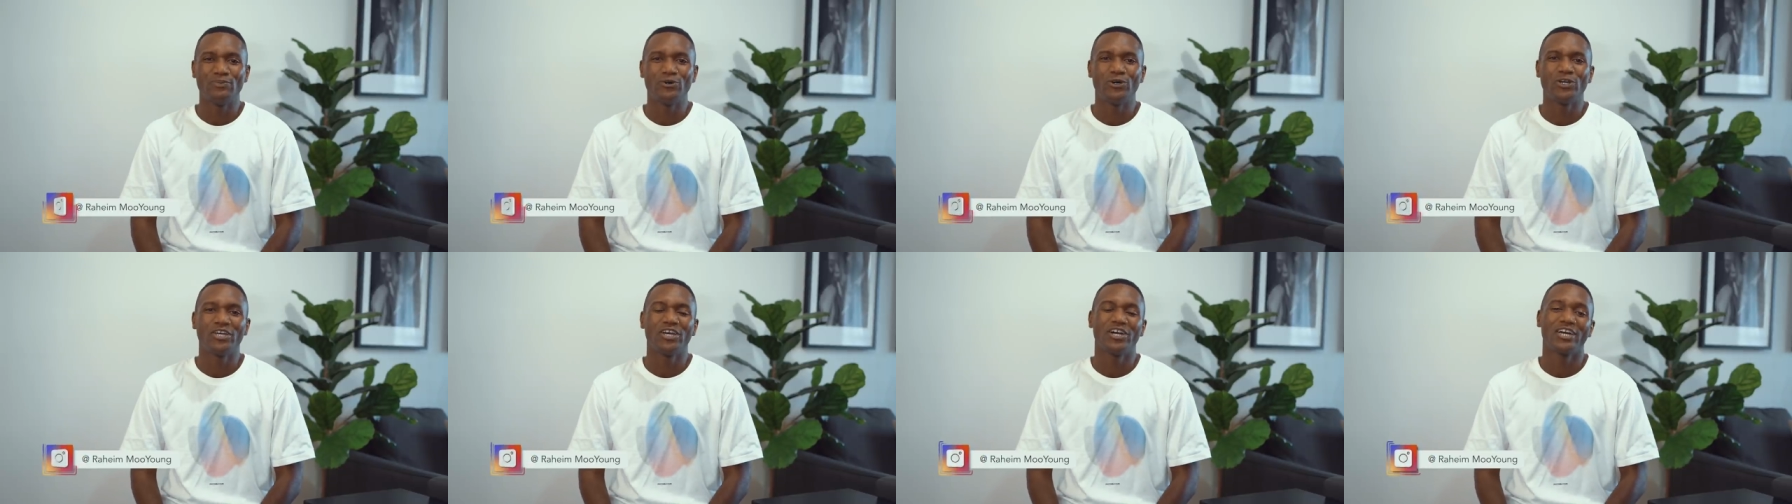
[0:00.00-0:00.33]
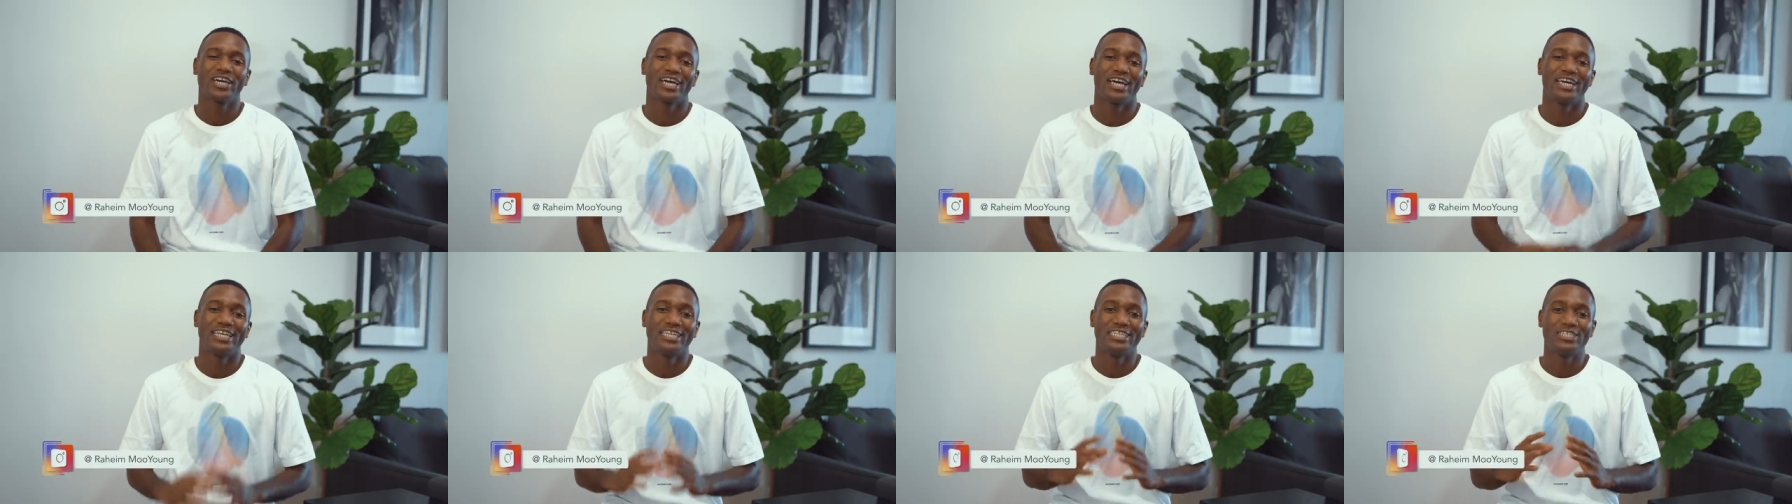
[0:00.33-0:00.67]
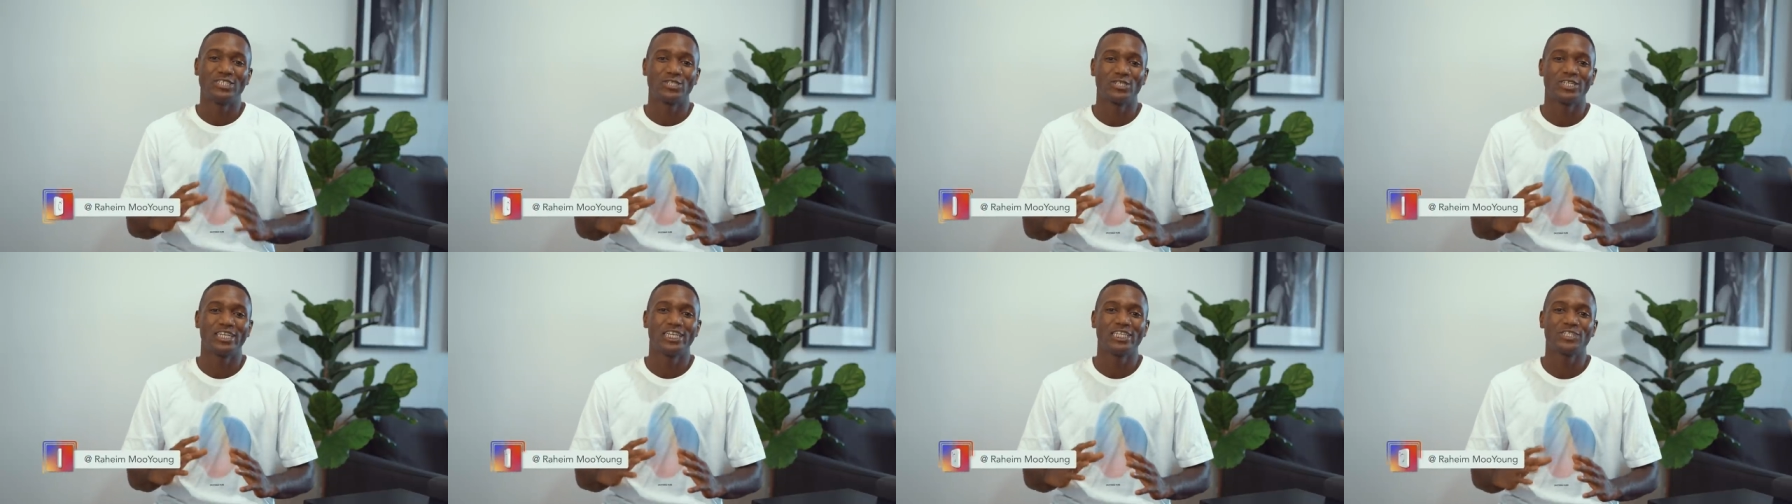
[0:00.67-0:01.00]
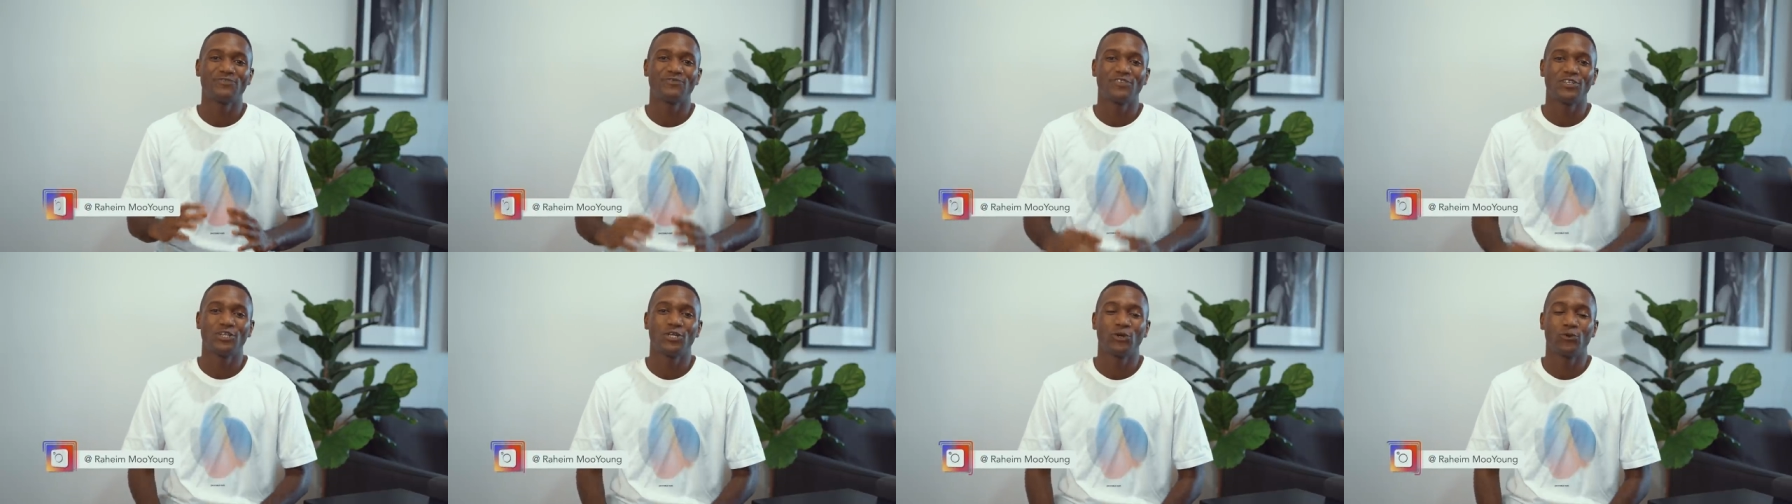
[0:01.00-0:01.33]
MooYoung and in
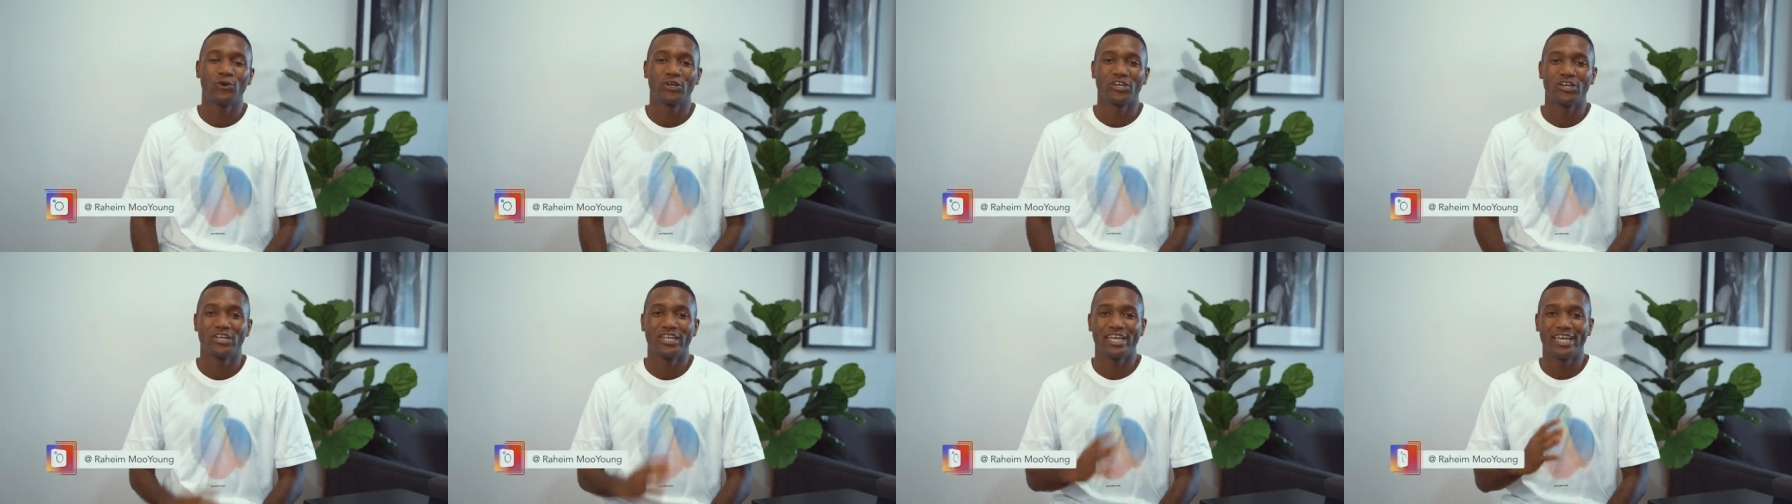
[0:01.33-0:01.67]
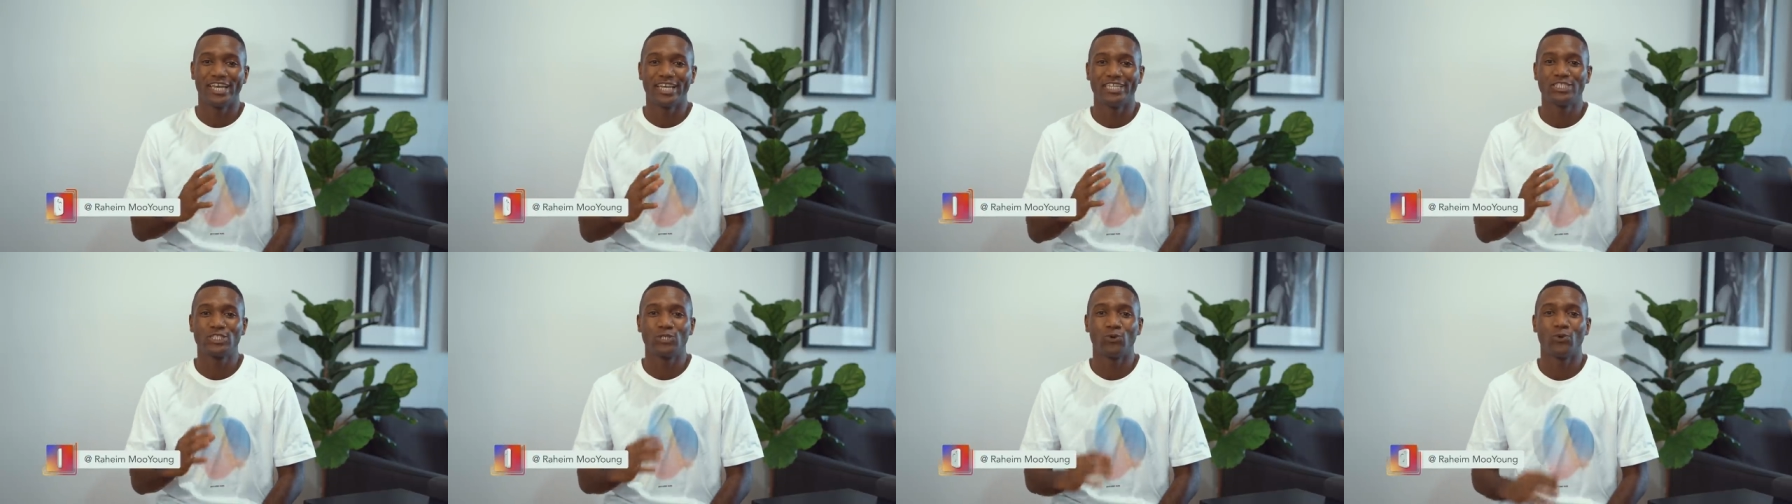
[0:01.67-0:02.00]
today's video we're gonna head